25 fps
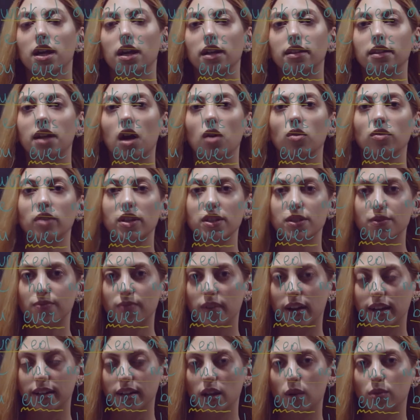Now let's
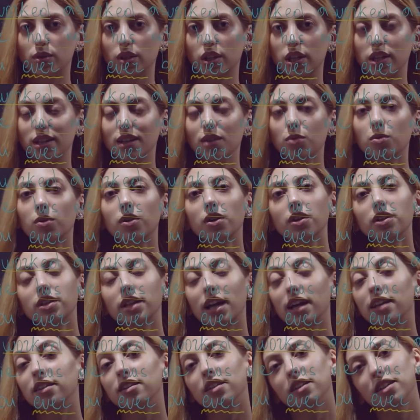find out the keyword,
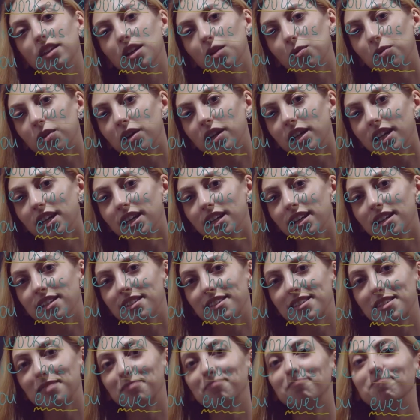and the keyword
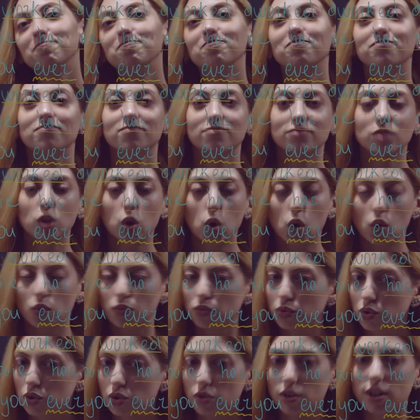is,
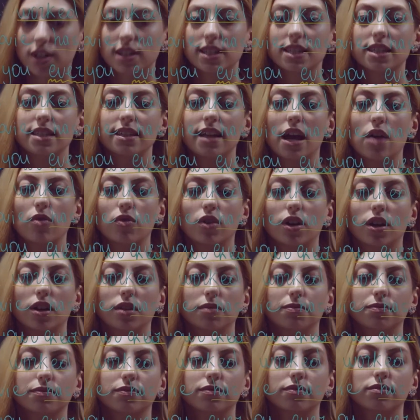of course,
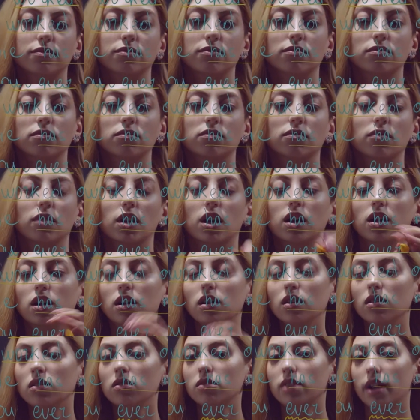never.
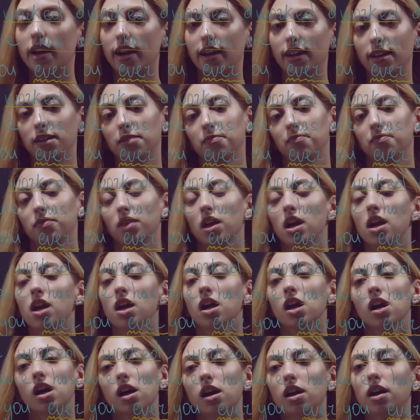Okay.
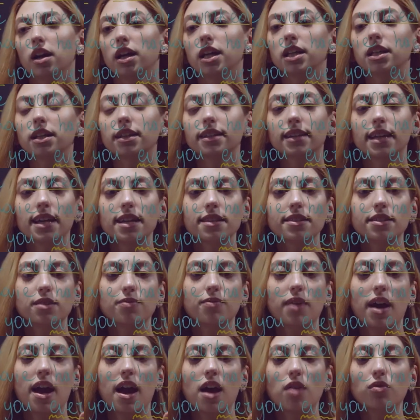In the case of
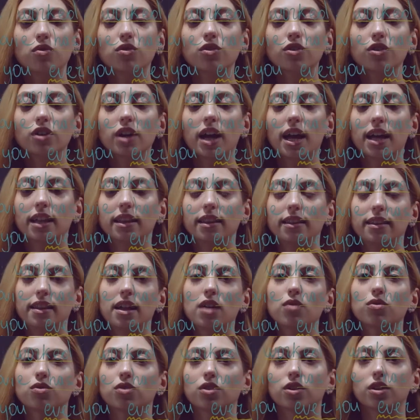ever and
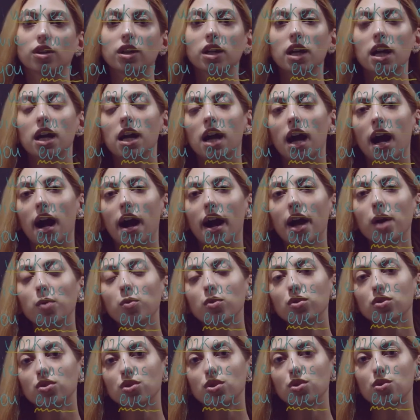never, I
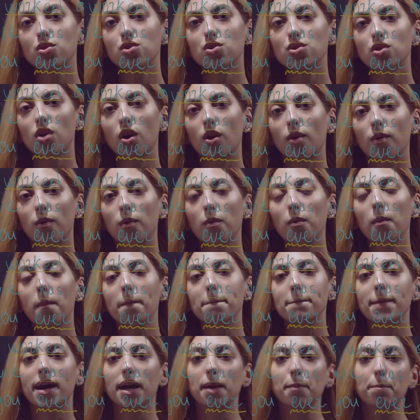want to show
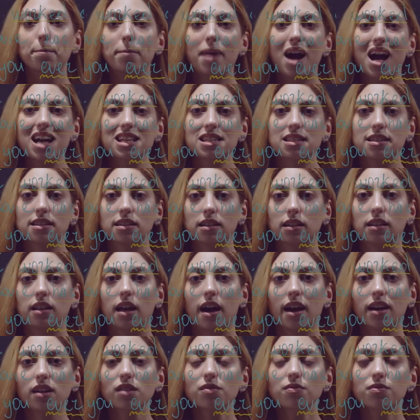my past
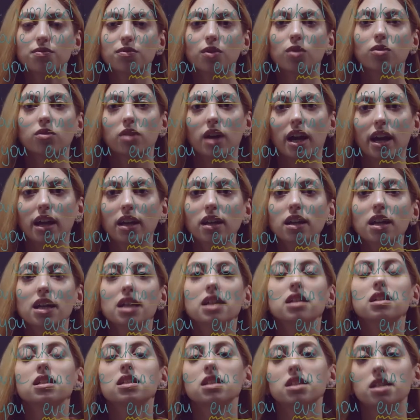life, okay,
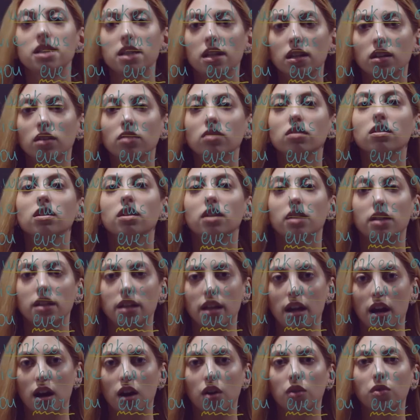till
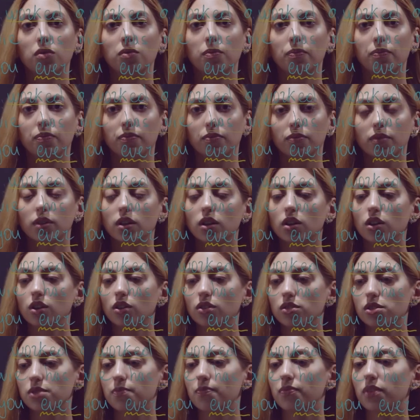now.
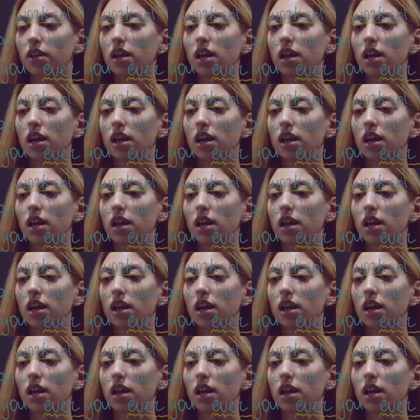Good.